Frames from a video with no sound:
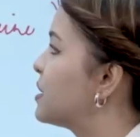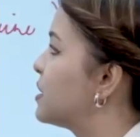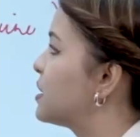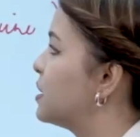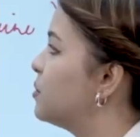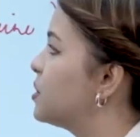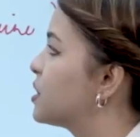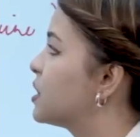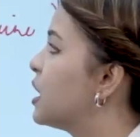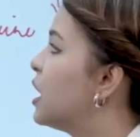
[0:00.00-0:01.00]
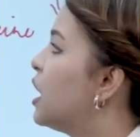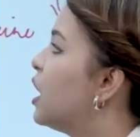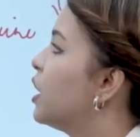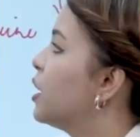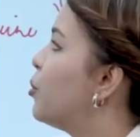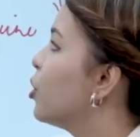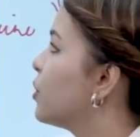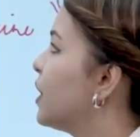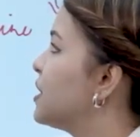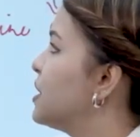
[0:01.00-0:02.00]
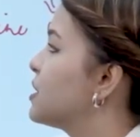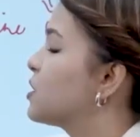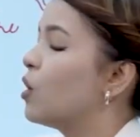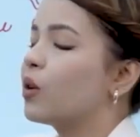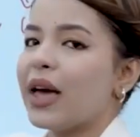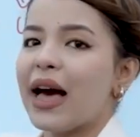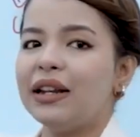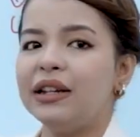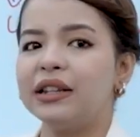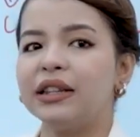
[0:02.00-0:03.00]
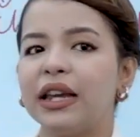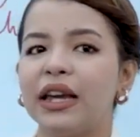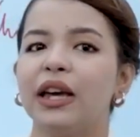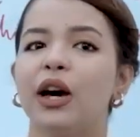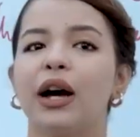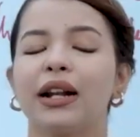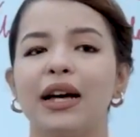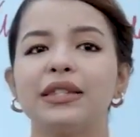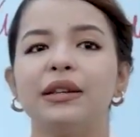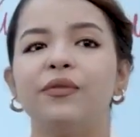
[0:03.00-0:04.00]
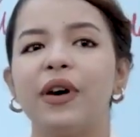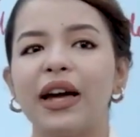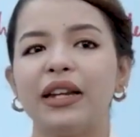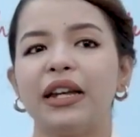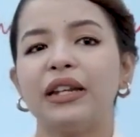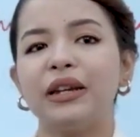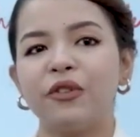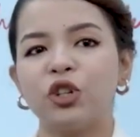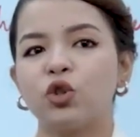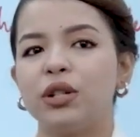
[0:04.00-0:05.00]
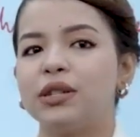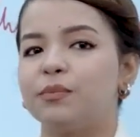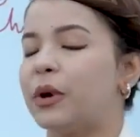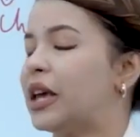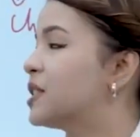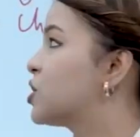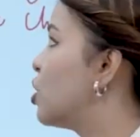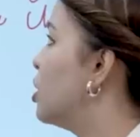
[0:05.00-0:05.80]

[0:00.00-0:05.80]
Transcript: systems. Hippocrates or Galen, they classified individuals based